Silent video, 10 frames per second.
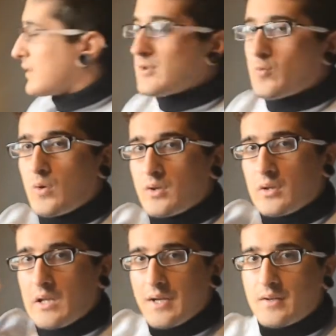that's where the
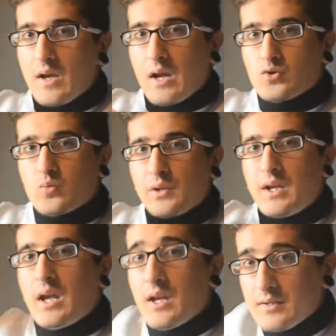light actually
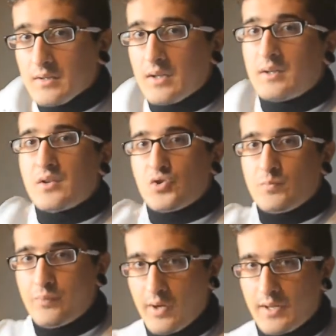hit and then
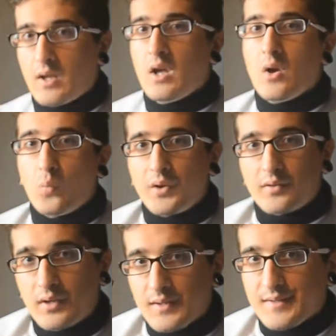spread.
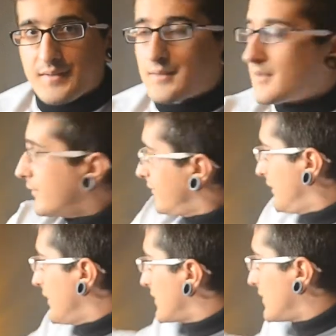With this
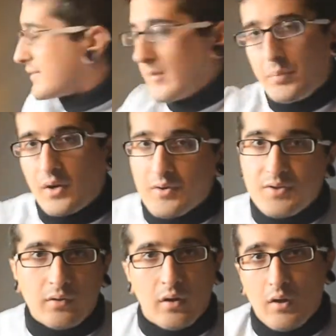
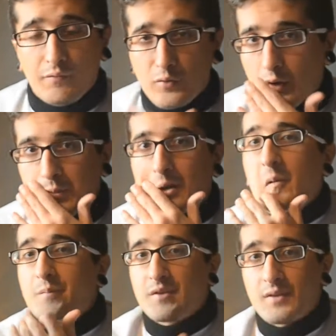disappears and you have no
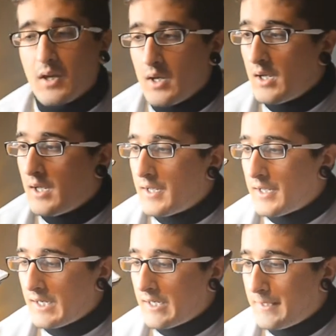problems.
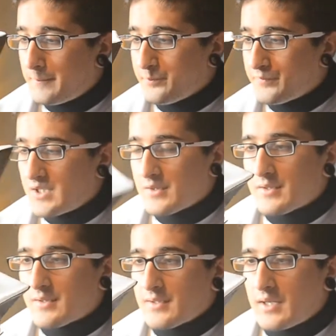
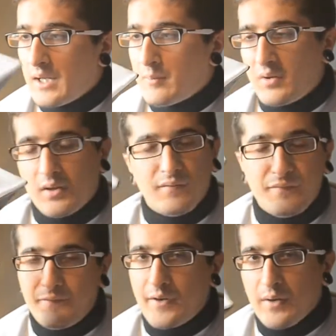This came in
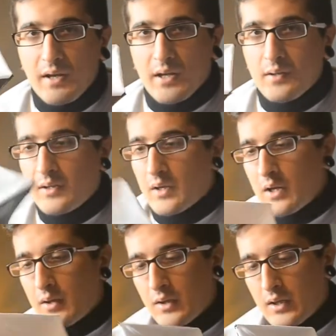very handy.
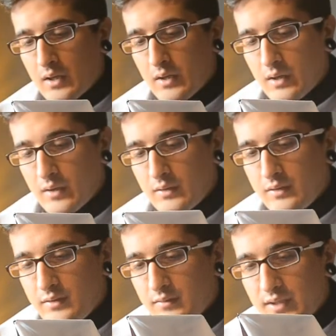
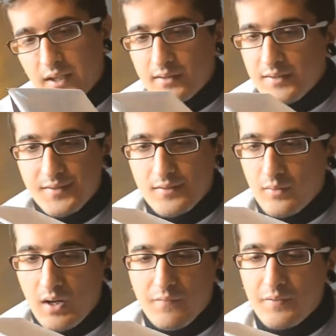I take this
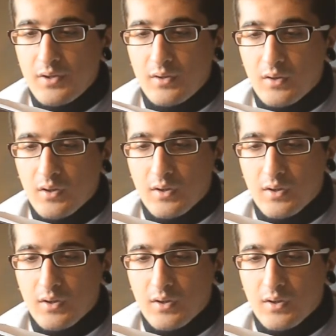to every